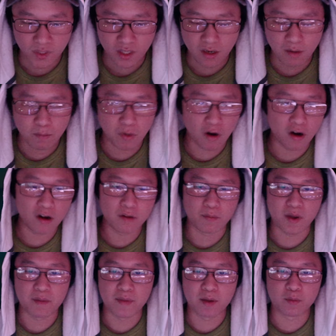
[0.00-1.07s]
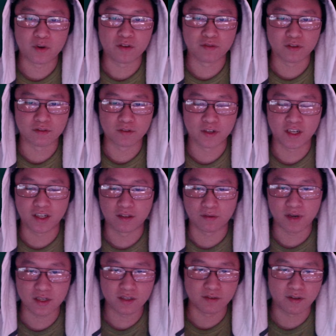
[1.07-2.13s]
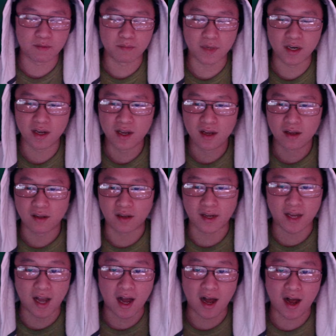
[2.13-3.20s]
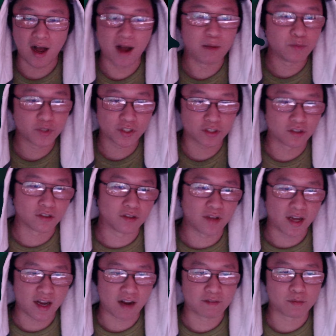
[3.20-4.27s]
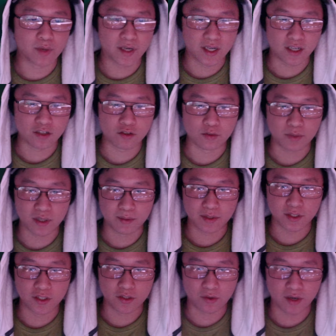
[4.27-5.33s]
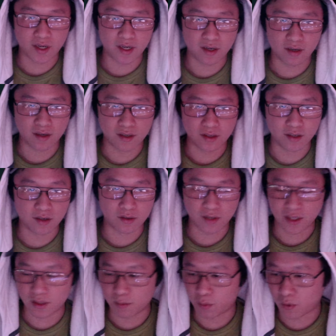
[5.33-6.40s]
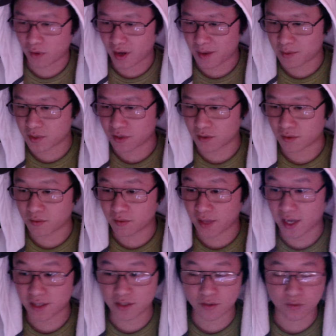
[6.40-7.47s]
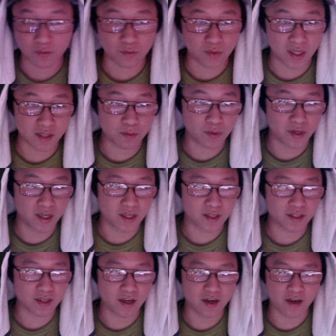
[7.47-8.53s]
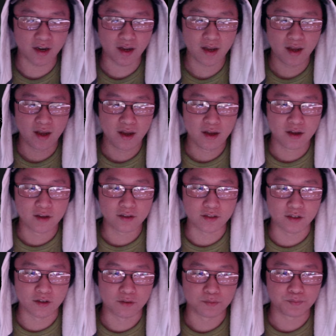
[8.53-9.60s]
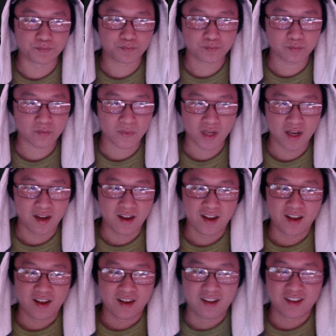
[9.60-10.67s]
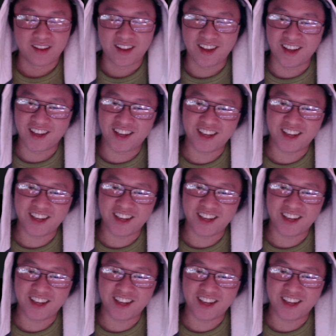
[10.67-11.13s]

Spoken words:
pardon my memory for forgetting the rest of them. But like, I'm sure that everybody else will be able to join, like the Bored Apes. So that's pretty exciting. So, a